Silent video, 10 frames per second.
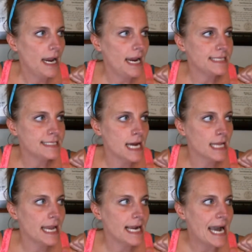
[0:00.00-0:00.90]
it's
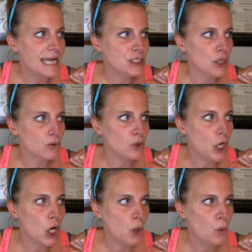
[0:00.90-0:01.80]
not like I don't
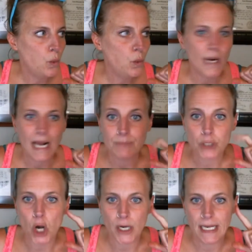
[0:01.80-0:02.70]
know what I'm
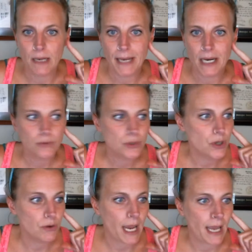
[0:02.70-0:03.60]
talking about.
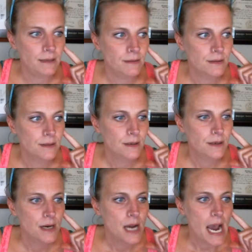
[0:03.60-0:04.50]
Okay.
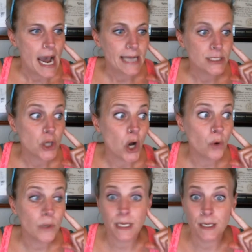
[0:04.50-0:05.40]
I
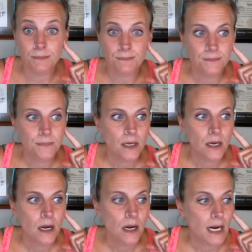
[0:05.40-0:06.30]
told him,
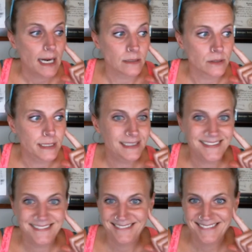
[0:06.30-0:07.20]

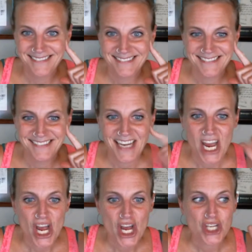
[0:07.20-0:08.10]
Glenn,
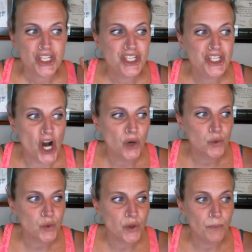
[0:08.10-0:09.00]

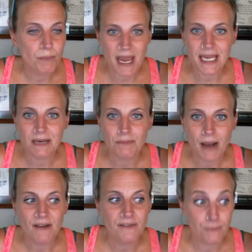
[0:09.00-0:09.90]
don't make
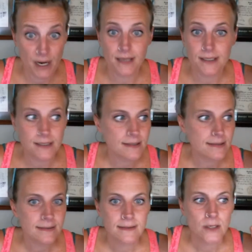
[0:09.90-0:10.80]
my friends
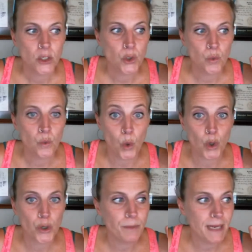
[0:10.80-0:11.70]
who
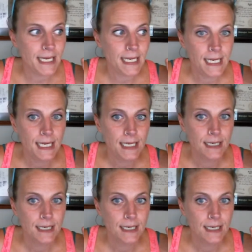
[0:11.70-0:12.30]
warned me